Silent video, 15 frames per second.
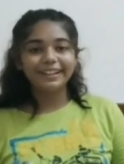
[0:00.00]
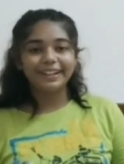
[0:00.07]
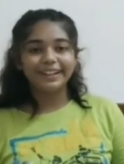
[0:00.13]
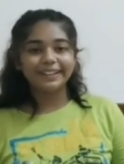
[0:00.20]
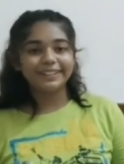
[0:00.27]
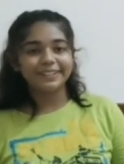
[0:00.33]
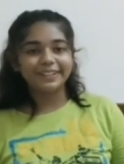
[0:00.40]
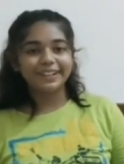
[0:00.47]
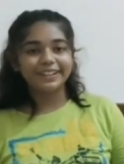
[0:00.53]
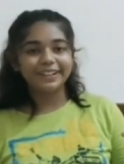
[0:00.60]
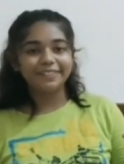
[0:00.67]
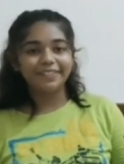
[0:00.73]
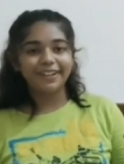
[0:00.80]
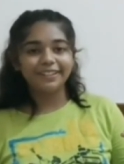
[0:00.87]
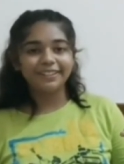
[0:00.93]
it.
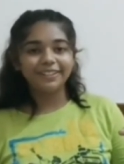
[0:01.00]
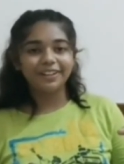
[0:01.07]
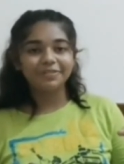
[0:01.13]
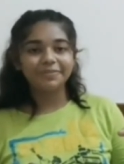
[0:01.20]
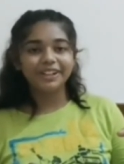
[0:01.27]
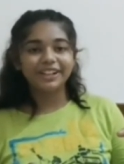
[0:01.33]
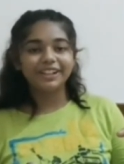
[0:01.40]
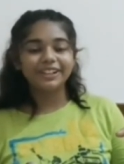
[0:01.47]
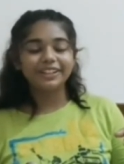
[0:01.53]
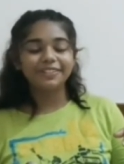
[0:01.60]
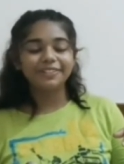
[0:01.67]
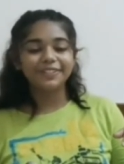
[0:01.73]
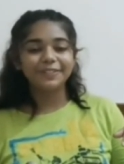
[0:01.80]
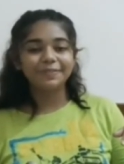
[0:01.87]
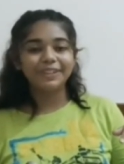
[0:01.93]
Otherwise, your parents
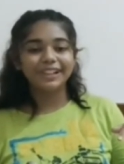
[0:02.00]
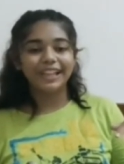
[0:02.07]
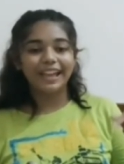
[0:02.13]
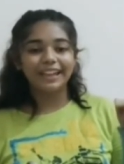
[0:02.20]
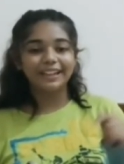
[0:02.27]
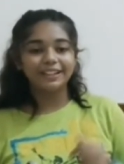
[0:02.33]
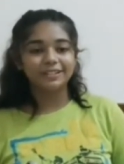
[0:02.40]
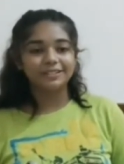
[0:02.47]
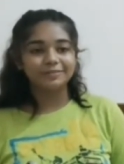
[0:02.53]
would be like,